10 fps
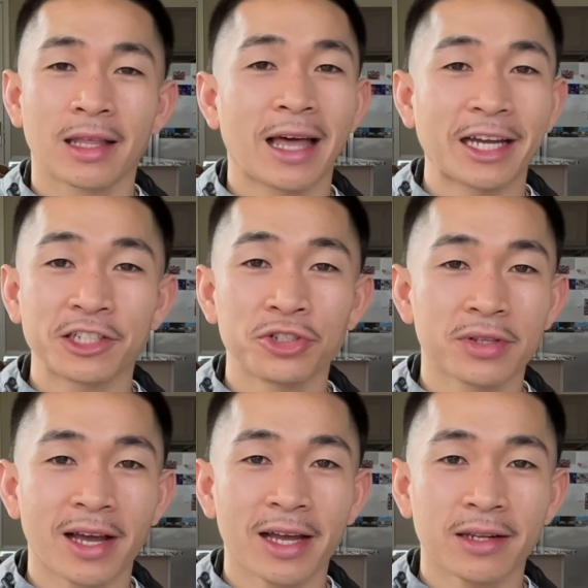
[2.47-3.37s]
How do you do
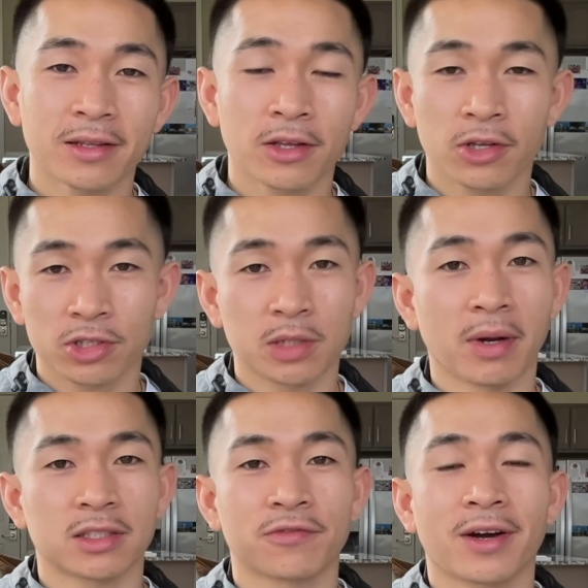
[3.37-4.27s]
that? You're
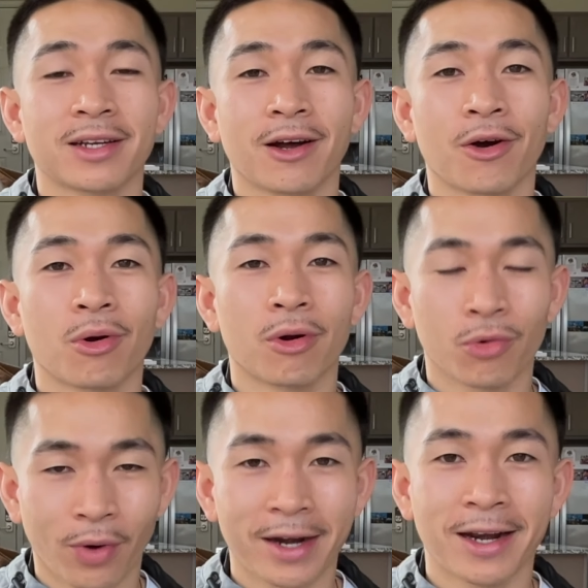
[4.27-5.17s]
about to find out
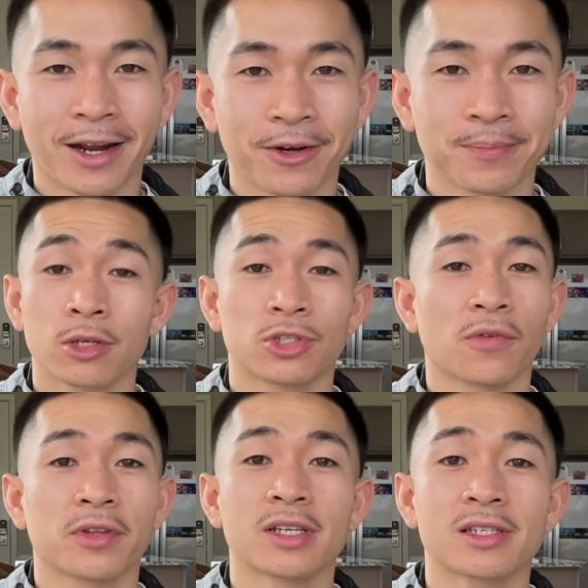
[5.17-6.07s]
right now. So
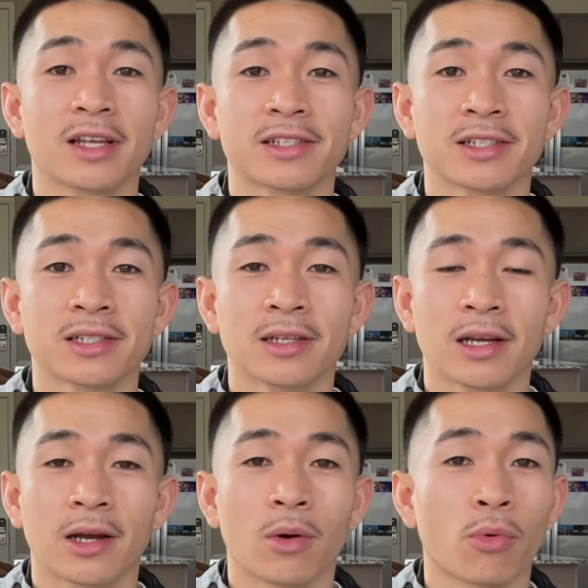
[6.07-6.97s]
for this lesson,
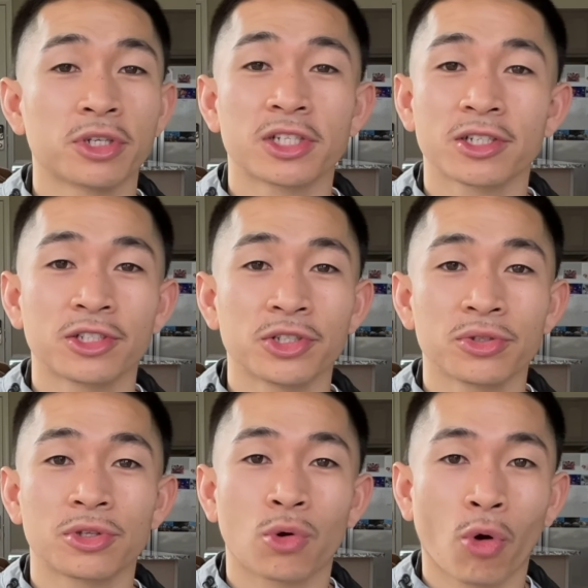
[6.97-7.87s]
we're just going to use
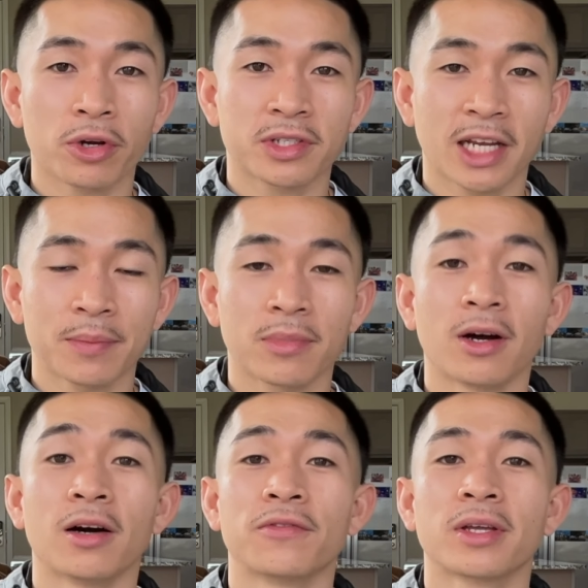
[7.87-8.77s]
the chord shape
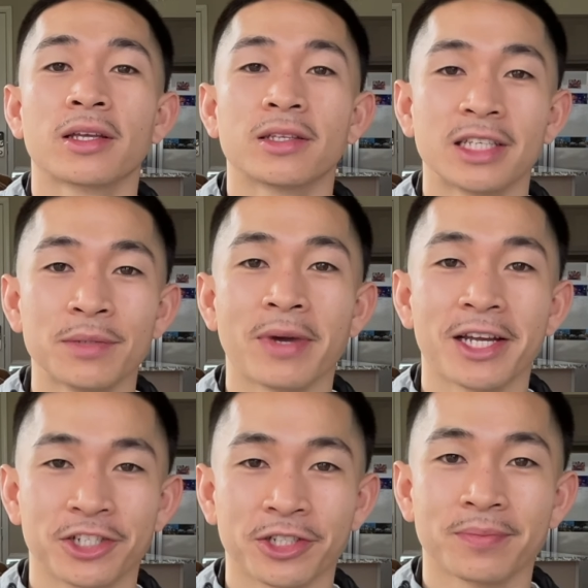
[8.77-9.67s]
of E
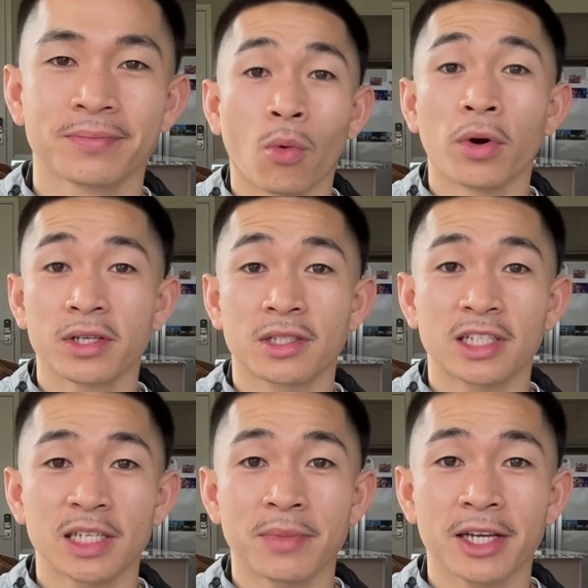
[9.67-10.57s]
major. What is an
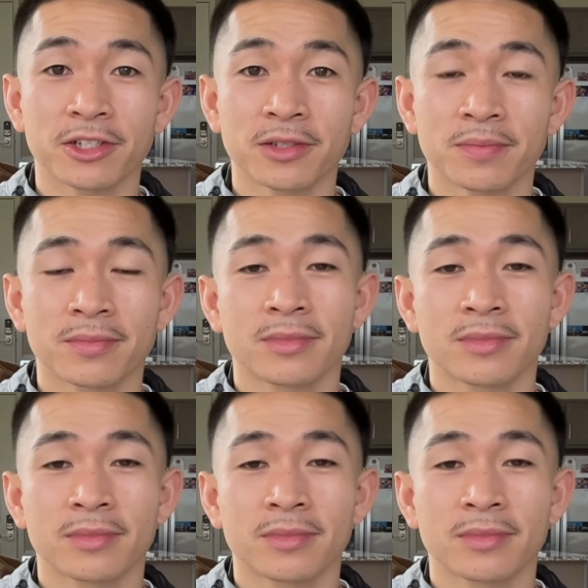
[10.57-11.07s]
E major?